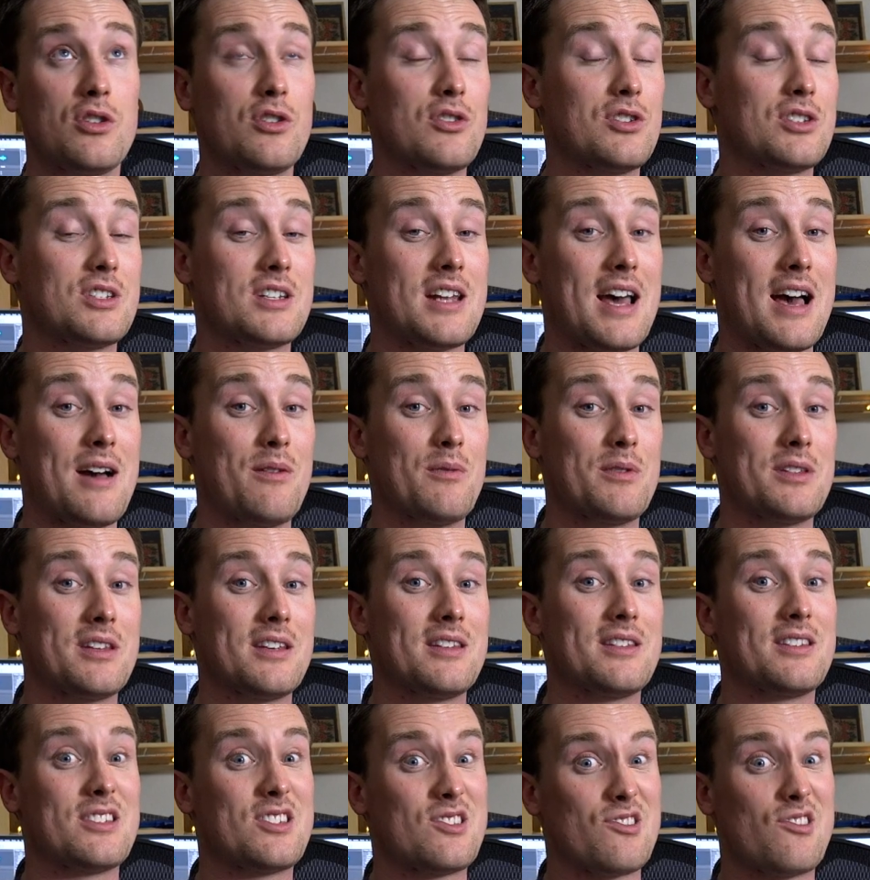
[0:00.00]
you start with
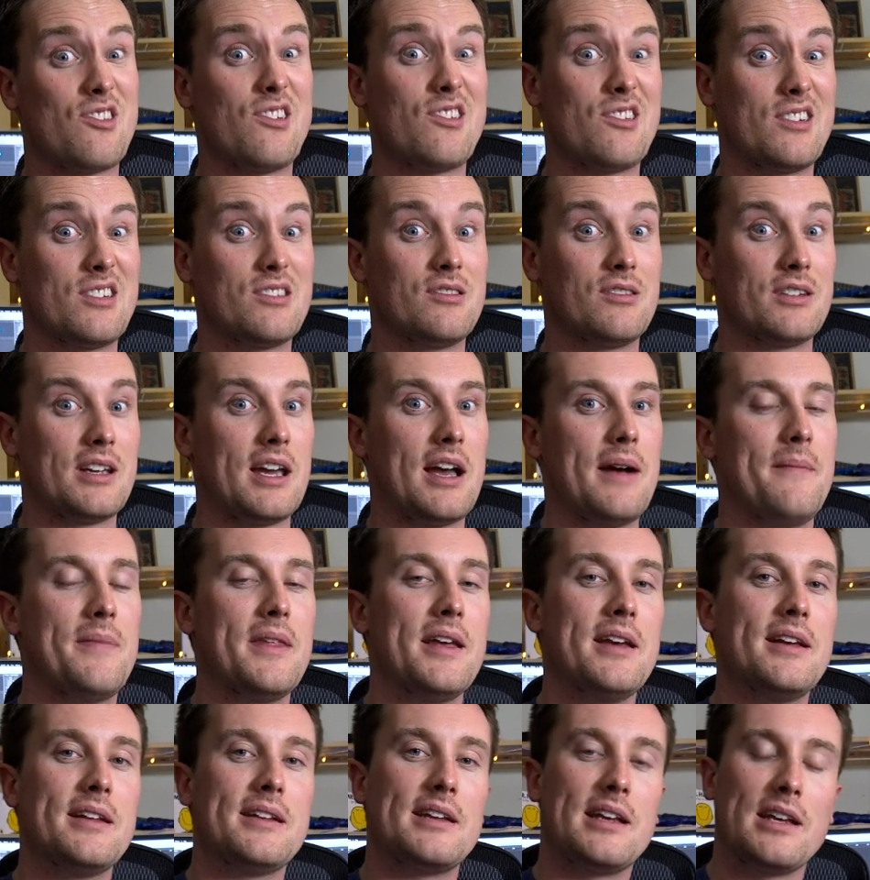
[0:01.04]
it, the stronger it'll get.
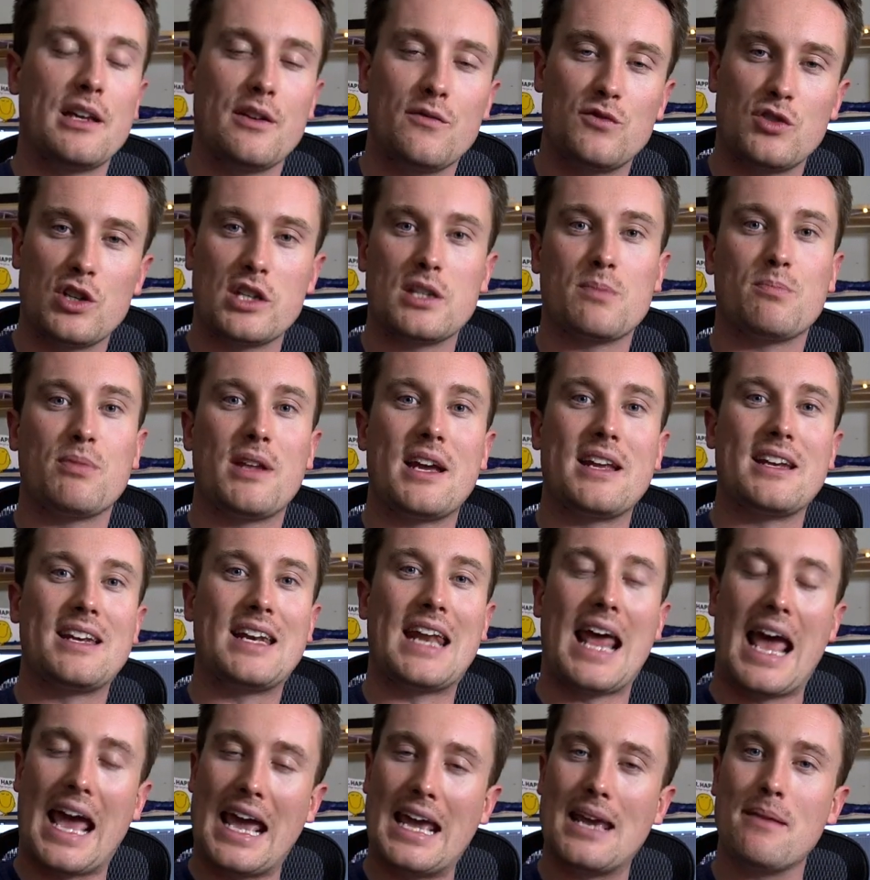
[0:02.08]
Now you've just played
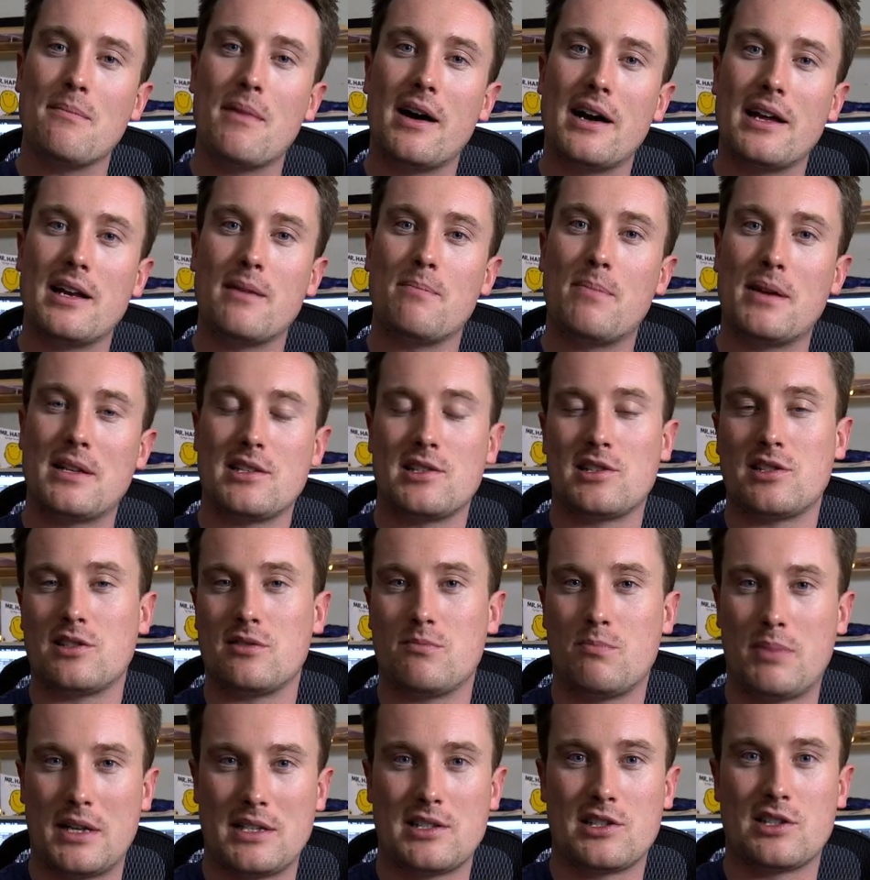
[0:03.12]
an A minor
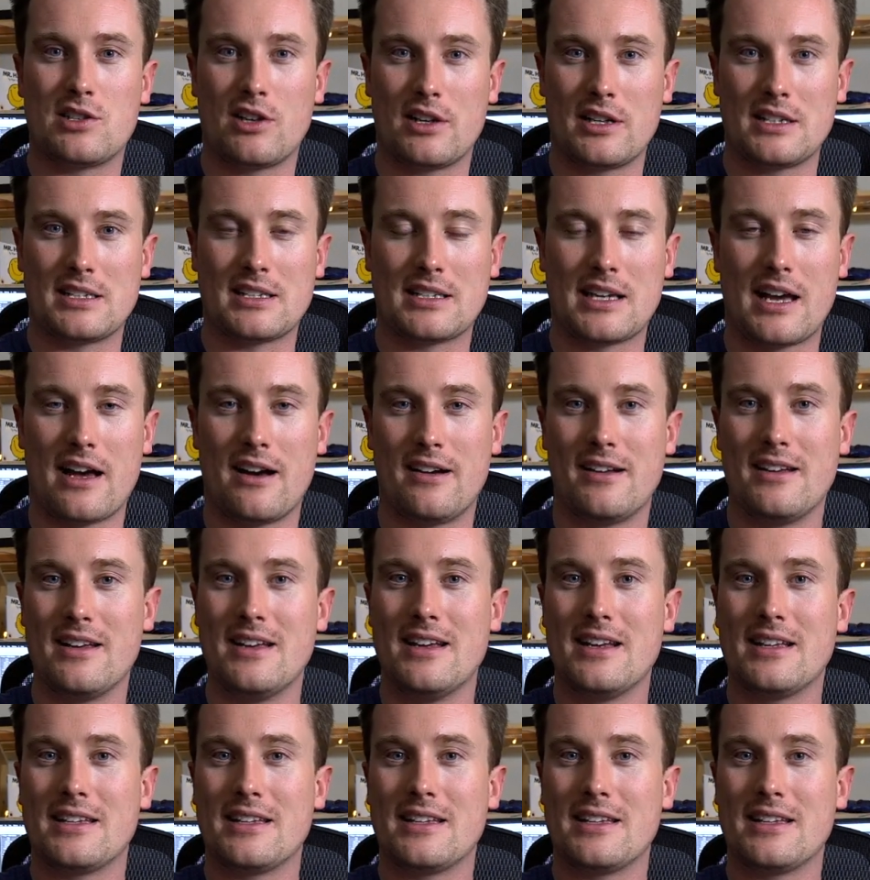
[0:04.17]
pentatonic scale.